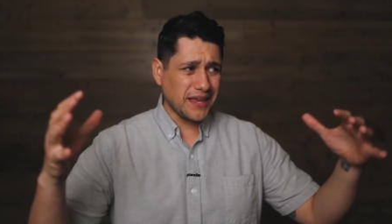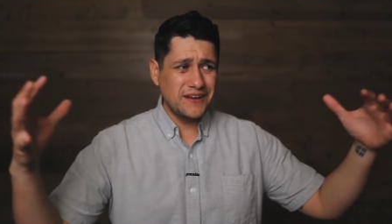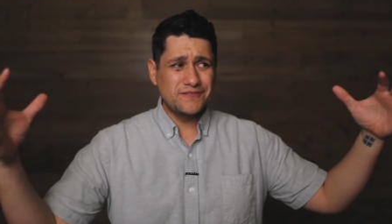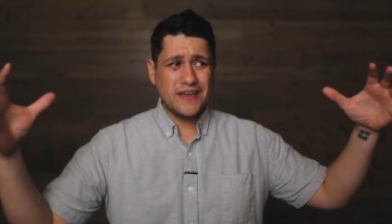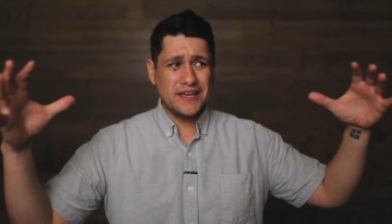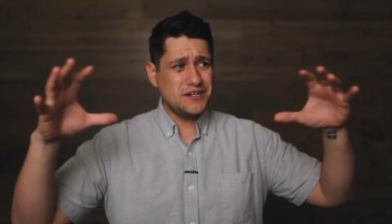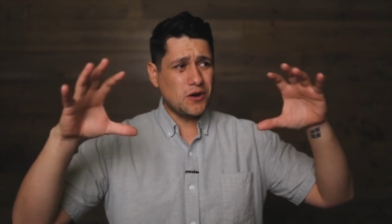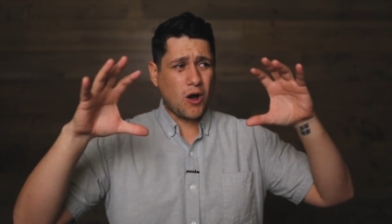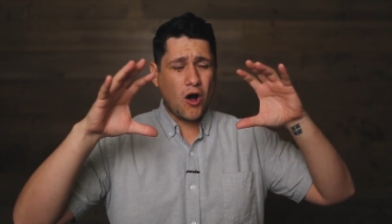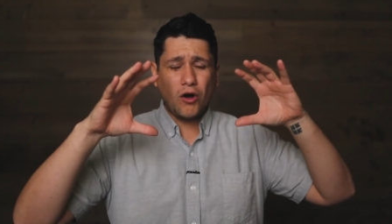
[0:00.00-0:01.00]
And
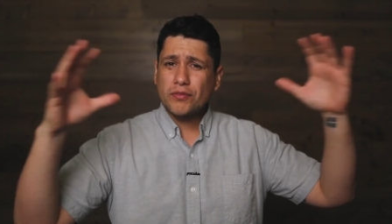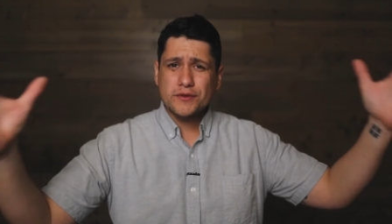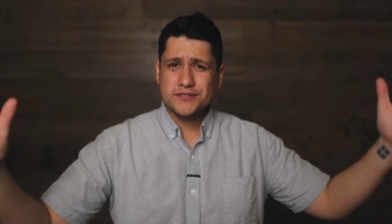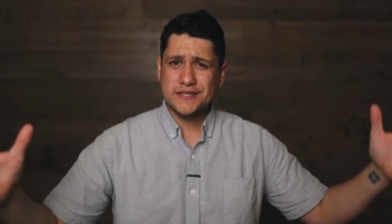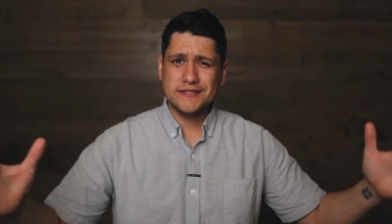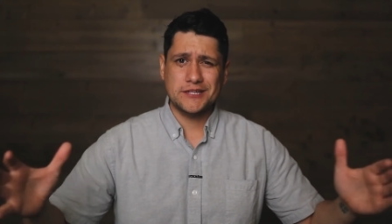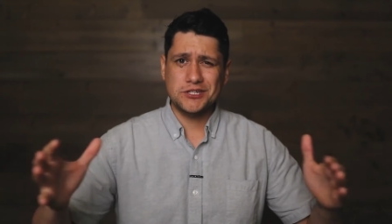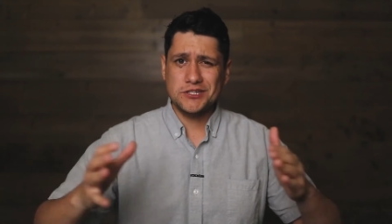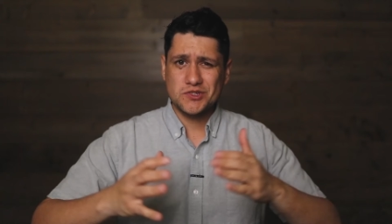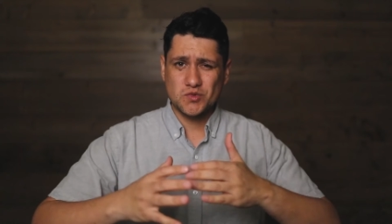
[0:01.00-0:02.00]
all those things that
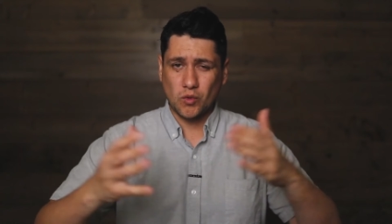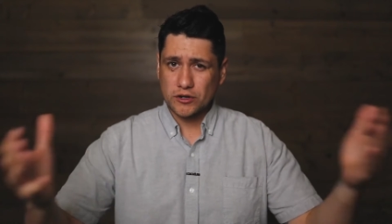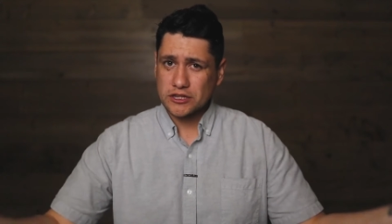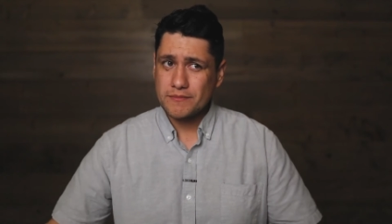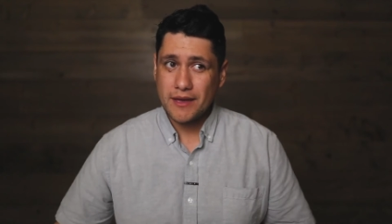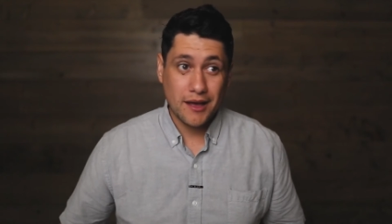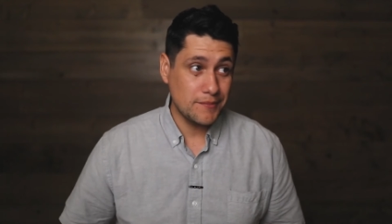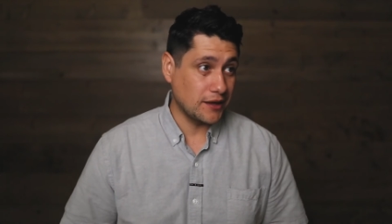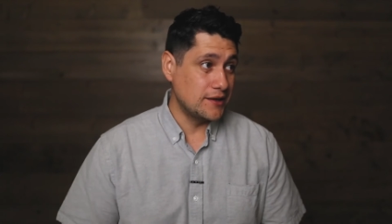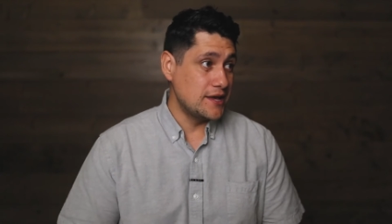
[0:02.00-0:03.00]
Jesus warned them
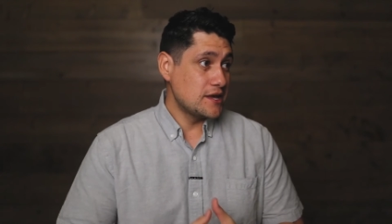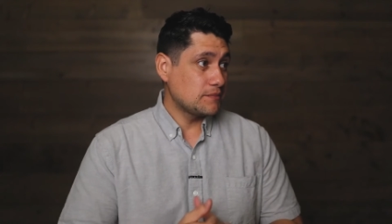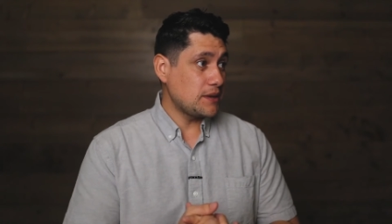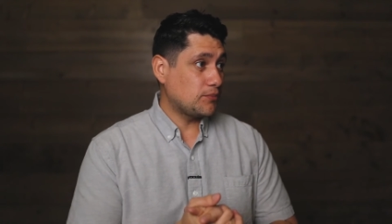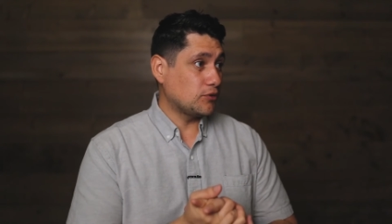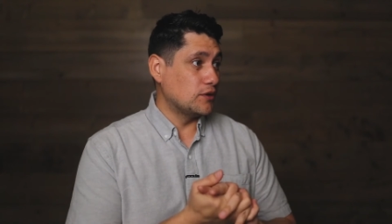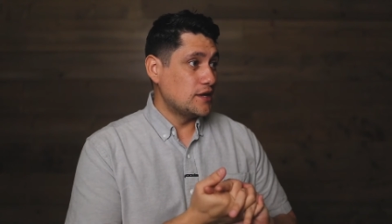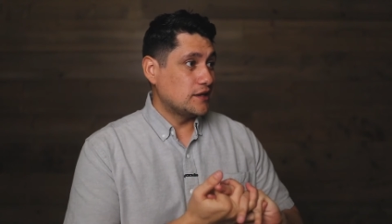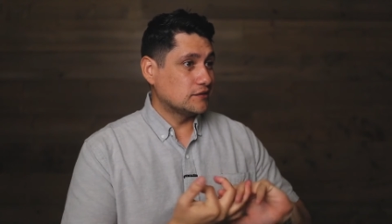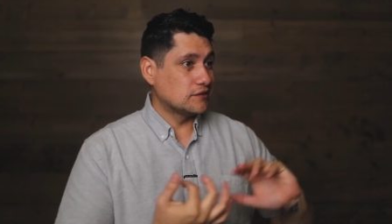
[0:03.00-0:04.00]
about
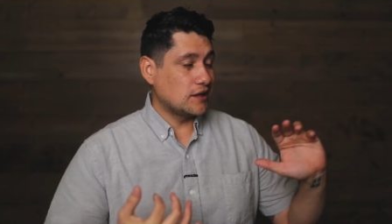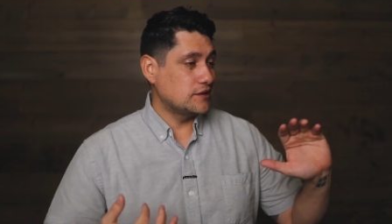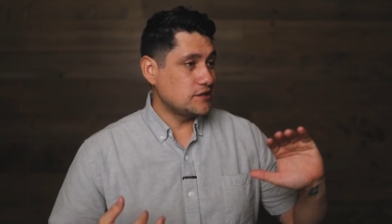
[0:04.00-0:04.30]
people,